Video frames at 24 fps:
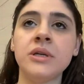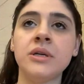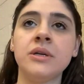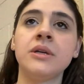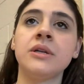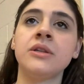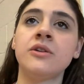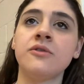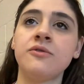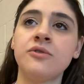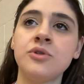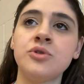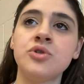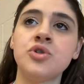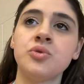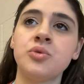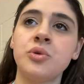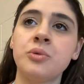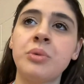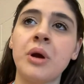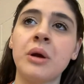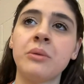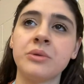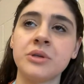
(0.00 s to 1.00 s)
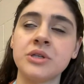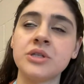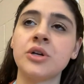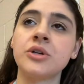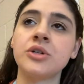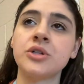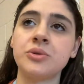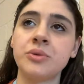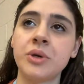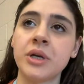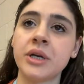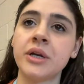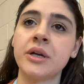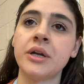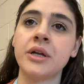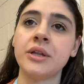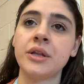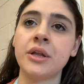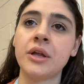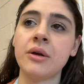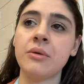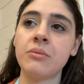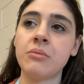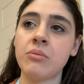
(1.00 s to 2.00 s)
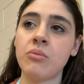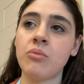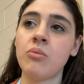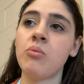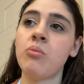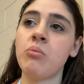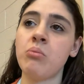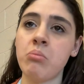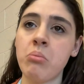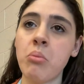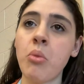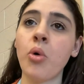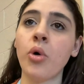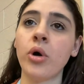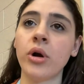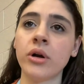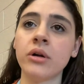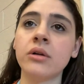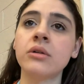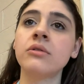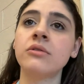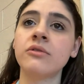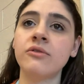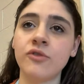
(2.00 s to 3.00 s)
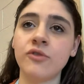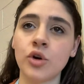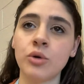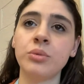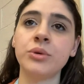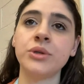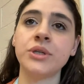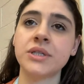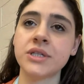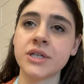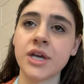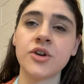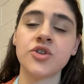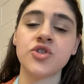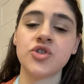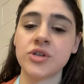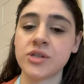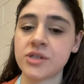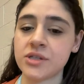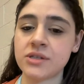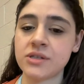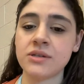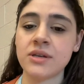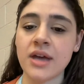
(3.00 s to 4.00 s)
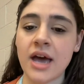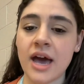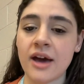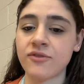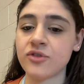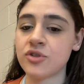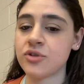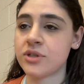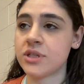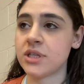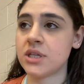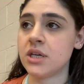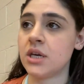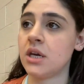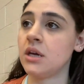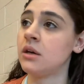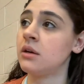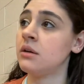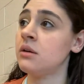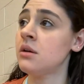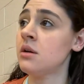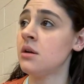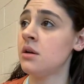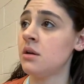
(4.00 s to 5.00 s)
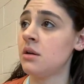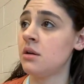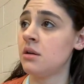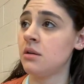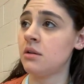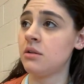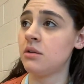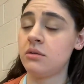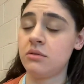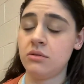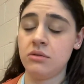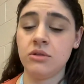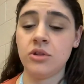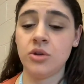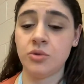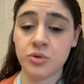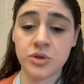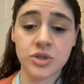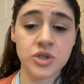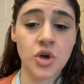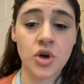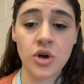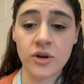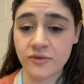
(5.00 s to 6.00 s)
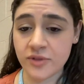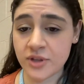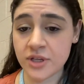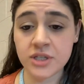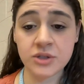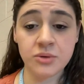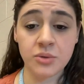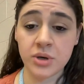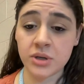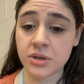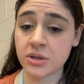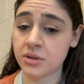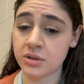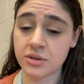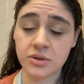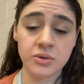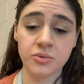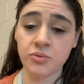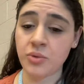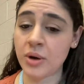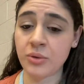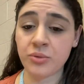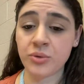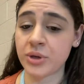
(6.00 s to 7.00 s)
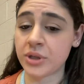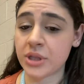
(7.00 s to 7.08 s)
in the future will probably start doing more verbal discussions after seeing the result of this one. It went really